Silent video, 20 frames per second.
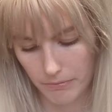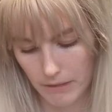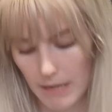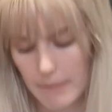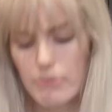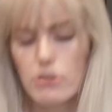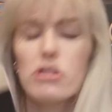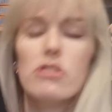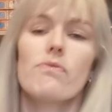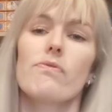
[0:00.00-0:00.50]

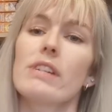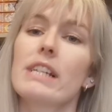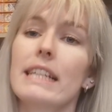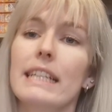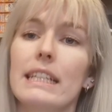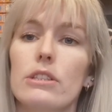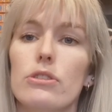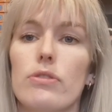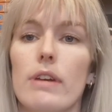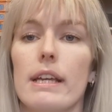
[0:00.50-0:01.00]
I'm just
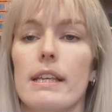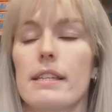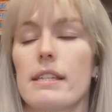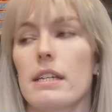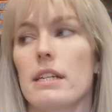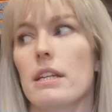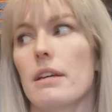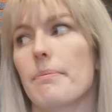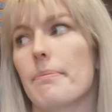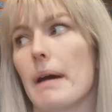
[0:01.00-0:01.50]
really
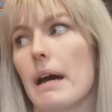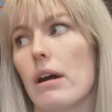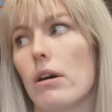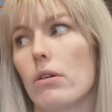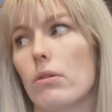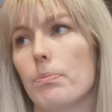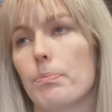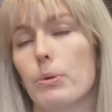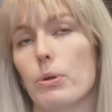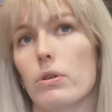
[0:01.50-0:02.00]
interested
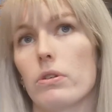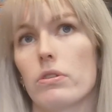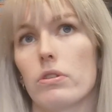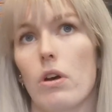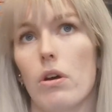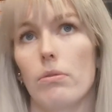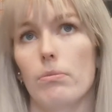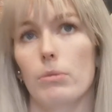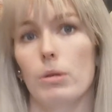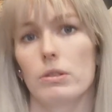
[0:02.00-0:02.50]
about books
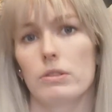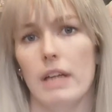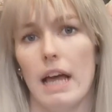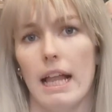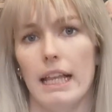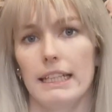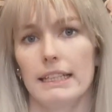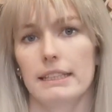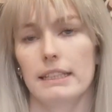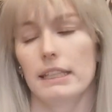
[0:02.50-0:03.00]
on
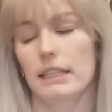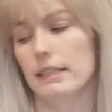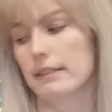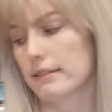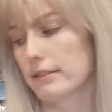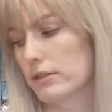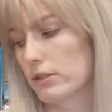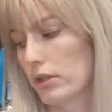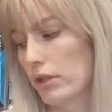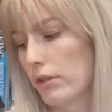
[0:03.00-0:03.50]
mortality
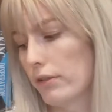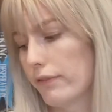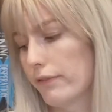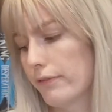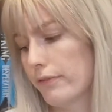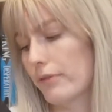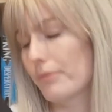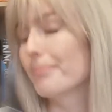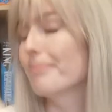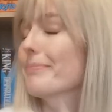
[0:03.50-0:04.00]
and
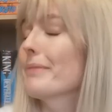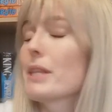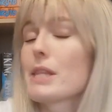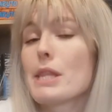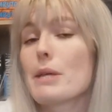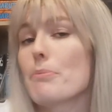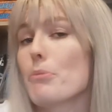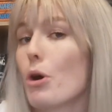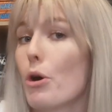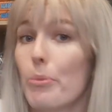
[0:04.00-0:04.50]
stuff.
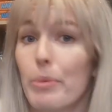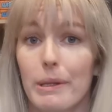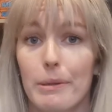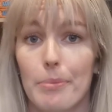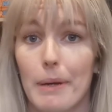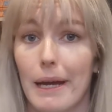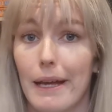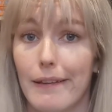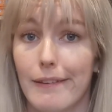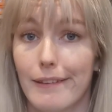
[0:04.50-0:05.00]
The morbid
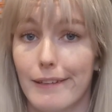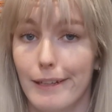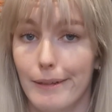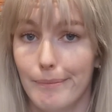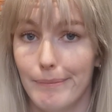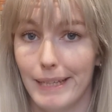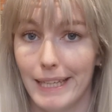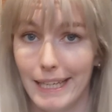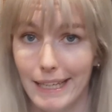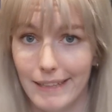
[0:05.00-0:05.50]
person
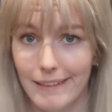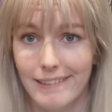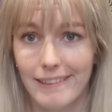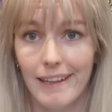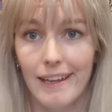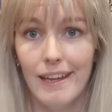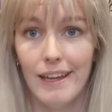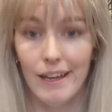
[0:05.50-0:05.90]
in me is.